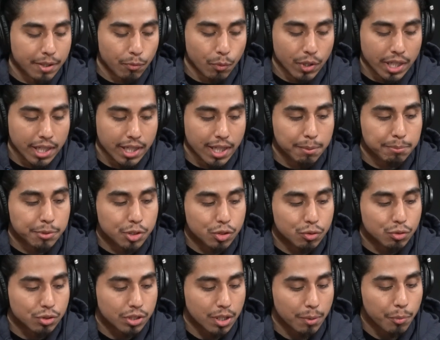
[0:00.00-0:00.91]
but when it comes
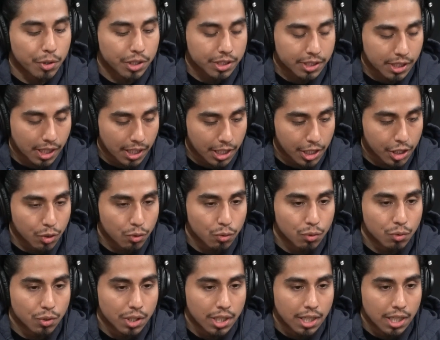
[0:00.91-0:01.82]
to someone telling
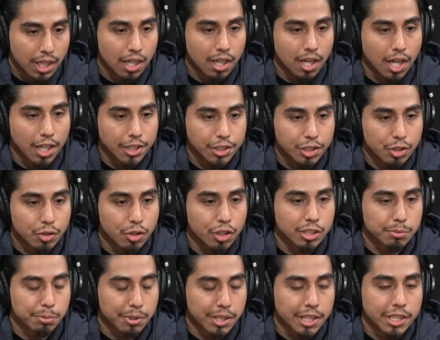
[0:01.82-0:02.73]
you a logical
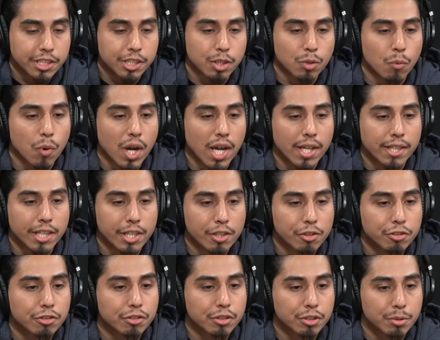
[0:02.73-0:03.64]
explanation why they
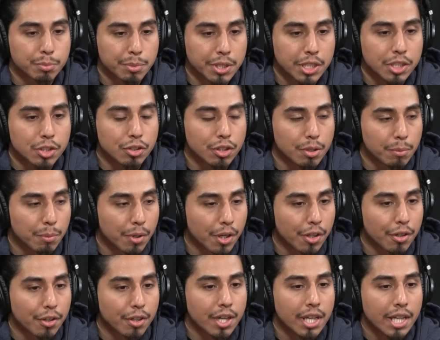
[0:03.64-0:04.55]
don't speak to their
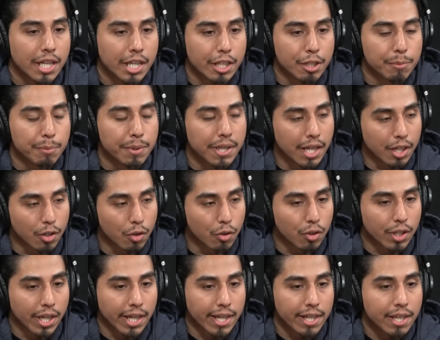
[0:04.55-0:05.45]
brother, you'd be like,
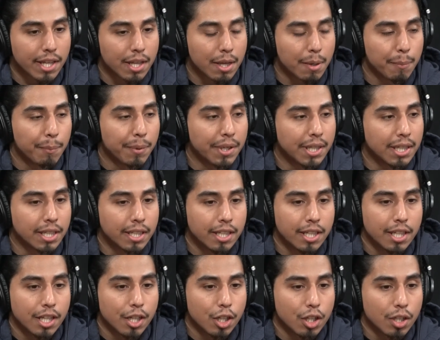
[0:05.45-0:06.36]
okay, but
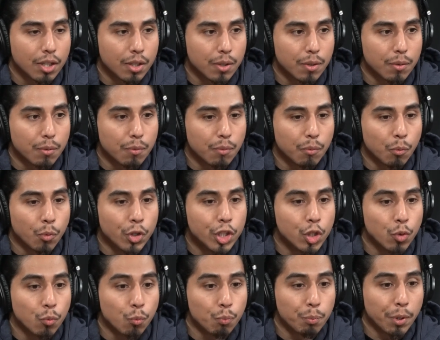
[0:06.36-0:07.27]

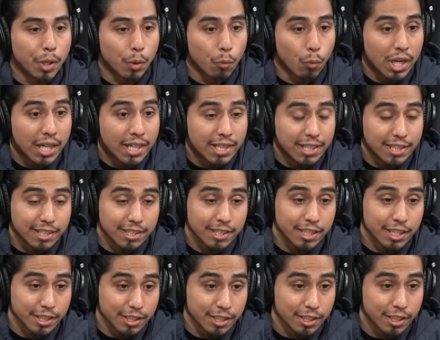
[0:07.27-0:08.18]
willing
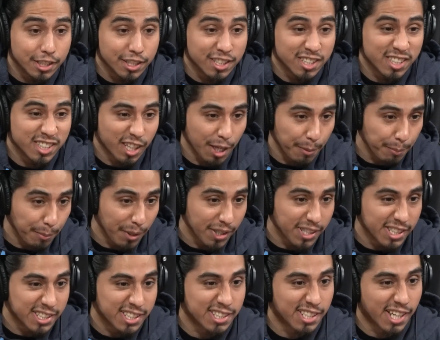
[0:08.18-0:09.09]
to step
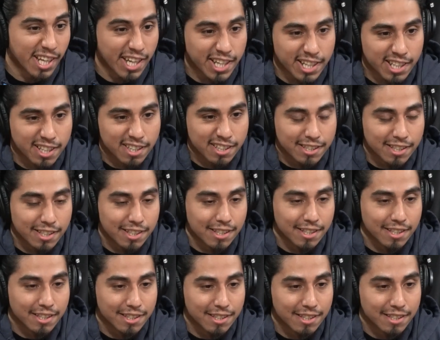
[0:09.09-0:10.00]
on his neck,
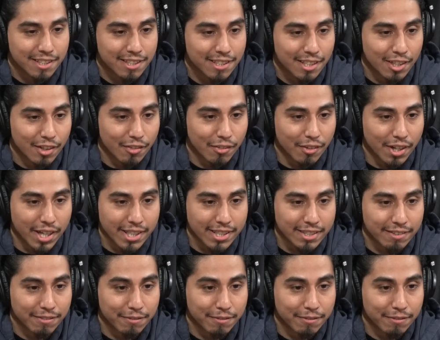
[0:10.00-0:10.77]
right?